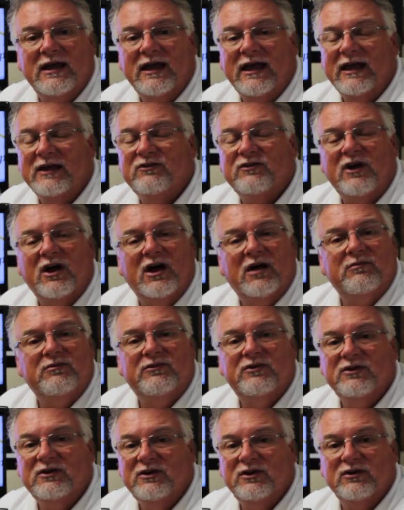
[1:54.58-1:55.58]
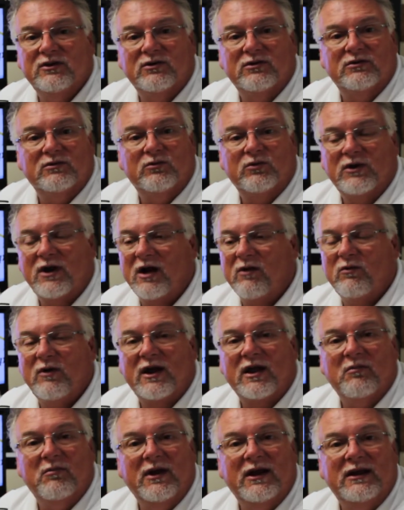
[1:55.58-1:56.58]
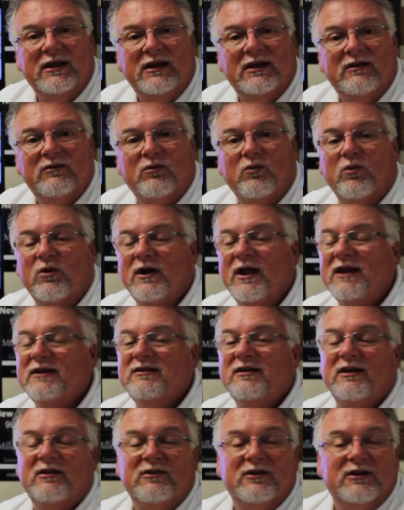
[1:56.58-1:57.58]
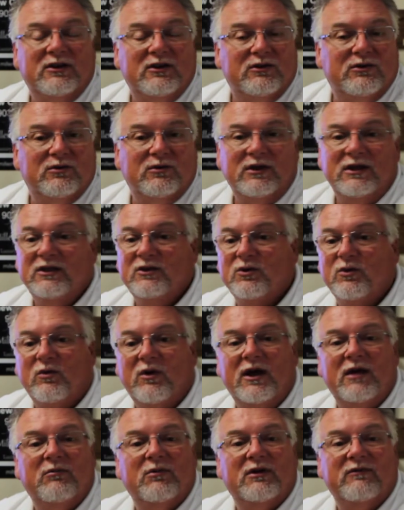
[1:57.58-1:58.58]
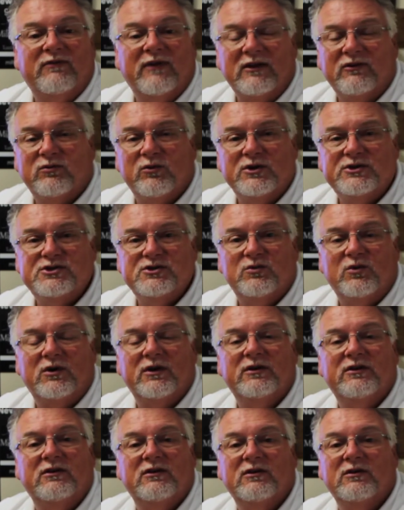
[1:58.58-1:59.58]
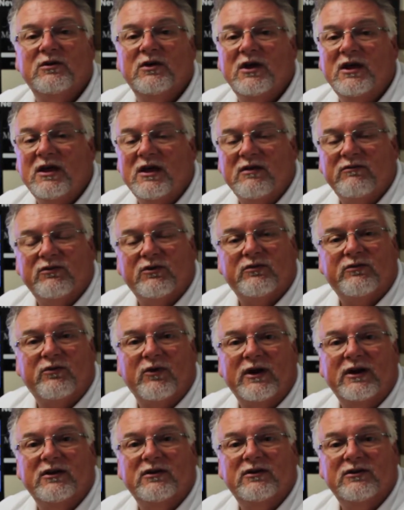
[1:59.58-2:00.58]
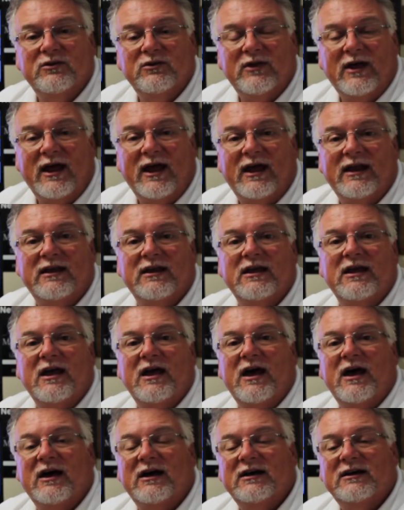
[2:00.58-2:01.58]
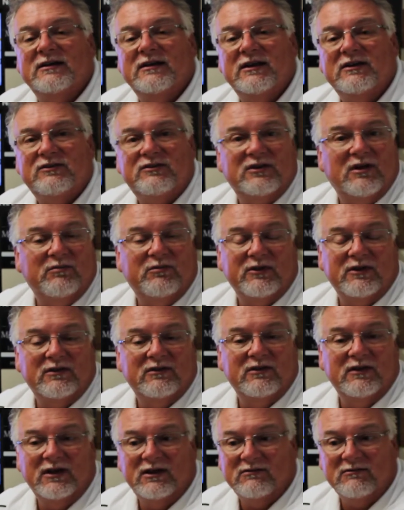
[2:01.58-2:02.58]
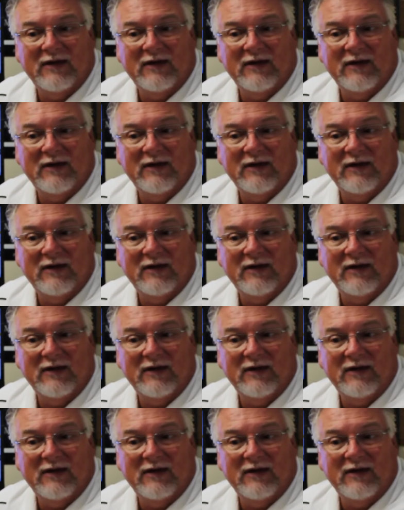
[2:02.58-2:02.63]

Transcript: It's up to you. We're not recommending it. We're not telling you either way, but if that's what you want to do, feel free to do that. It's something that